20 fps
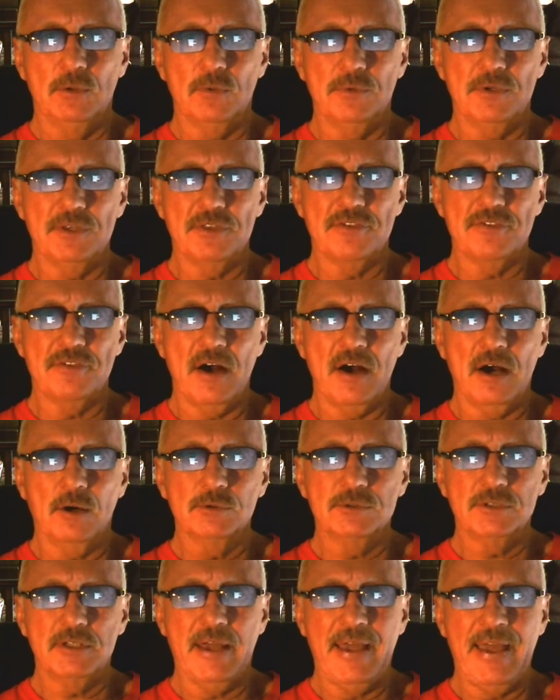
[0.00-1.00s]

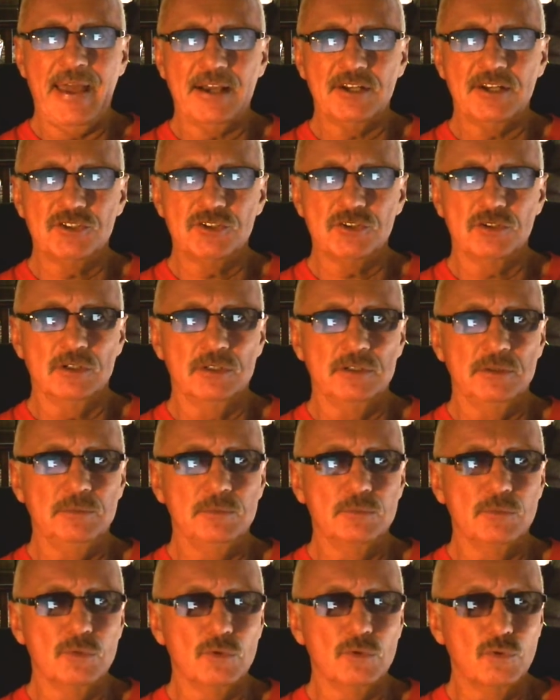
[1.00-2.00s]
without actually
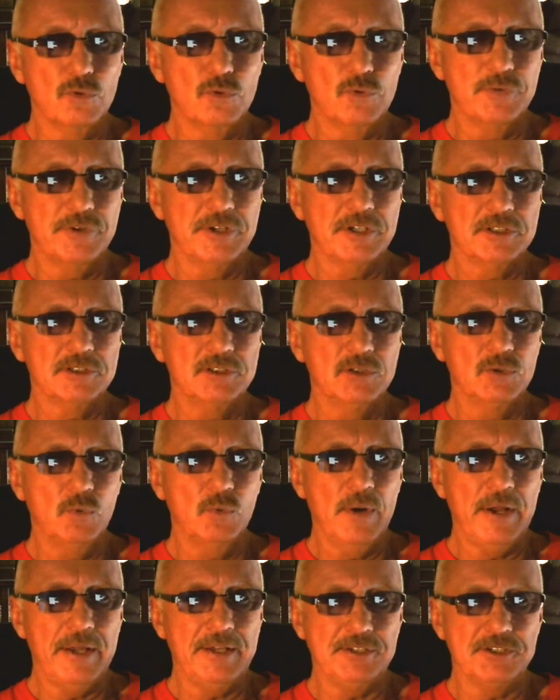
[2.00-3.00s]
moving the
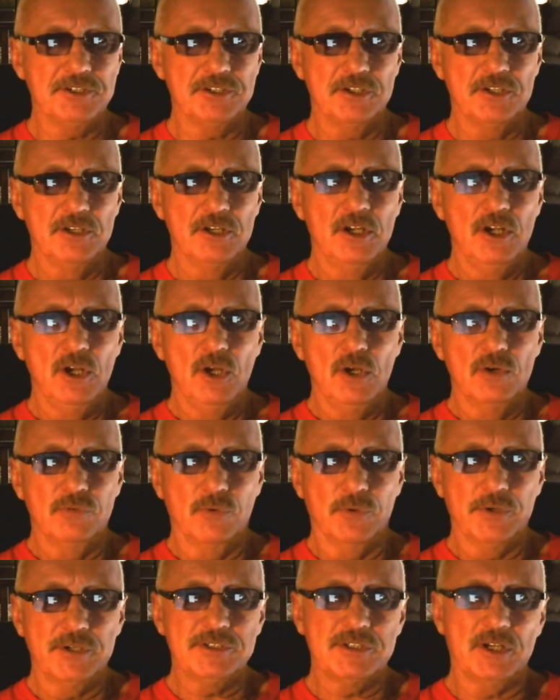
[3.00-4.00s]
weight.
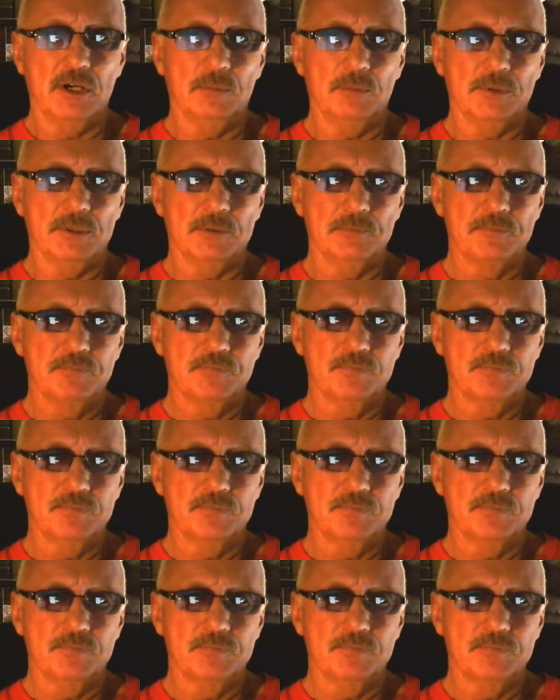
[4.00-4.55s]
For example,